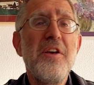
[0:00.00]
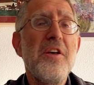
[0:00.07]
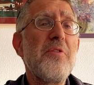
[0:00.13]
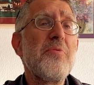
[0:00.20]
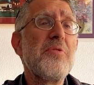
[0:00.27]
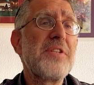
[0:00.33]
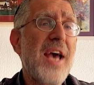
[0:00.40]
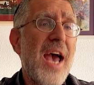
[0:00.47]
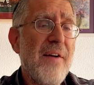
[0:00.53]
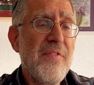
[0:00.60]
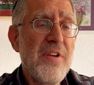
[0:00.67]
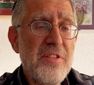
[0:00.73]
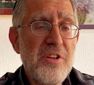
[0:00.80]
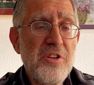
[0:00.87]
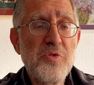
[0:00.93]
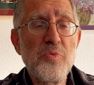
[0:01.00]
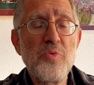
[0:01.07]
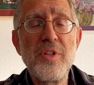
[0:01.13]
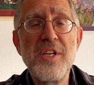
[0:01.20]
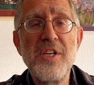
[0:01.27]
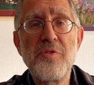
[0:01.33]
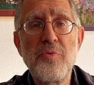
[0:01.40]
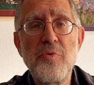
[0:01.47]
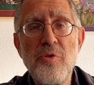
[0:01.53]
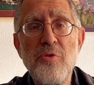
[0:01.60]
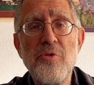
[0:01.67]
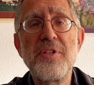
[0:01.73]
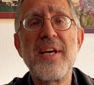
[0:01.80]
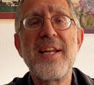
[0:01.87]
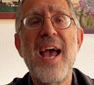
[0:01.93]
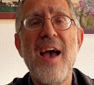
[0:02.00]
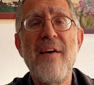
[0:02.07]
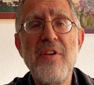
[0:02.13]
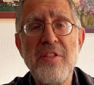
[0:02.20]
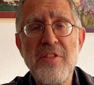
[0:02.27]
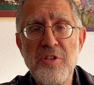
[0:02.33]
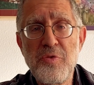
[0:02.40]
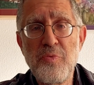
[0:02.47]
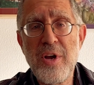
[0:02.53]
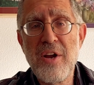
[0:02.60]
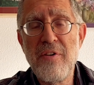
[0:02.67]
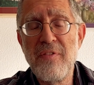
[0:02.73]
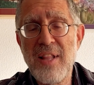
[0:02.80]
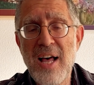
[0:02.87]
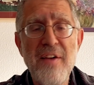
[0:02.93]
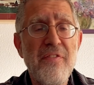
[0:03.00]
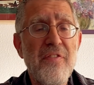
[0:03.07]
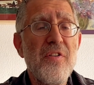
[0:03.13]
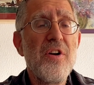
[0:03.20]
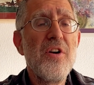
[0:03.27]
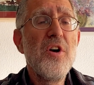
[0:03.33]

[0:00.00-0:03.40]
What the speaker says: It was having these rules and having this way of life,